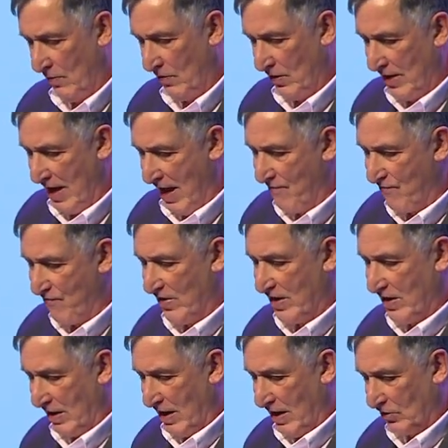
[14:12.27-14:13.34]
that
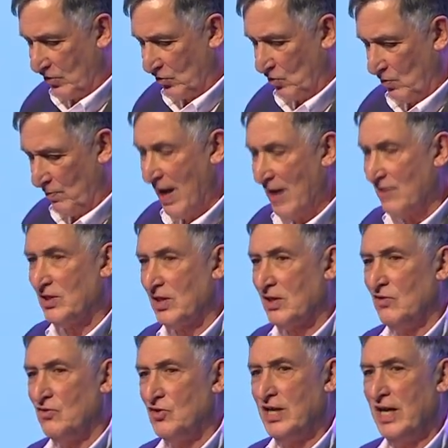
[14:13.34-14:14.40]
every classroom has the
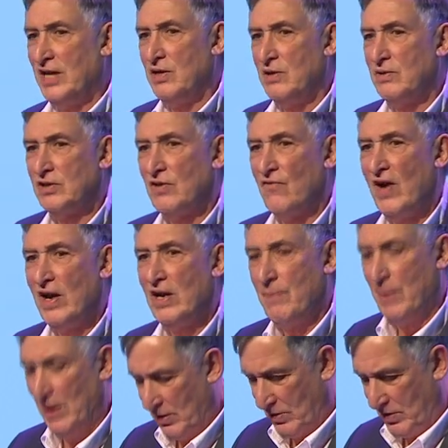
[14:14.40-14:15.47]
continuous
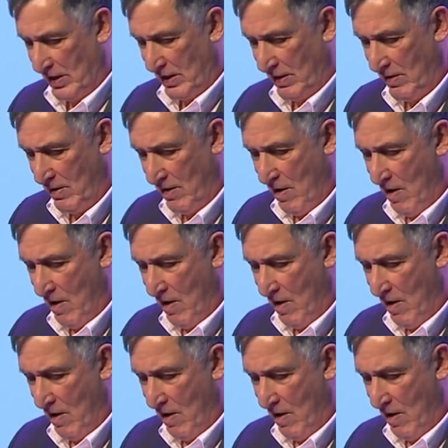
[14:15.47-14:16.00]
availability